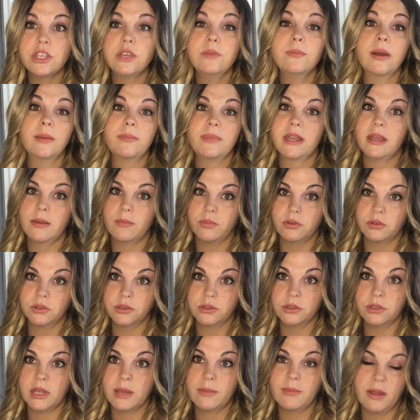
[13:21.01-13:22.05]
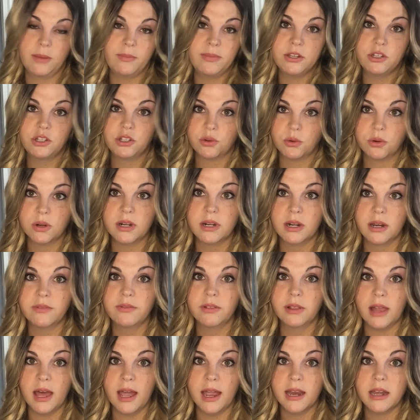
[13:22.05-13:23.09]
it might be short enough
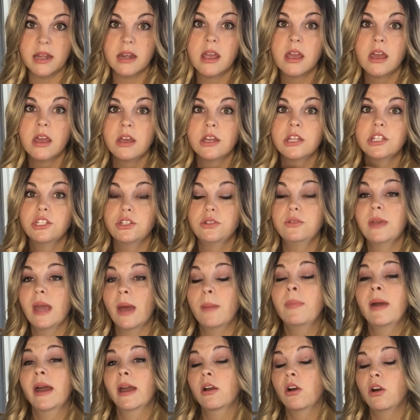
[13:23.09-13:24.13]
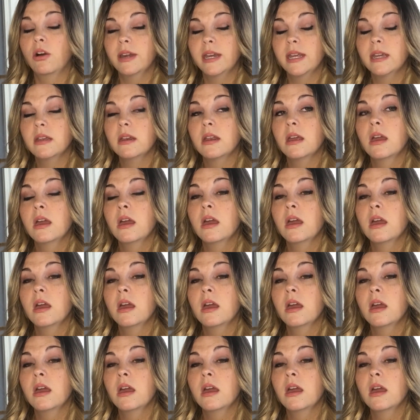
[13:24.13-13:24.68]
line to get back on it.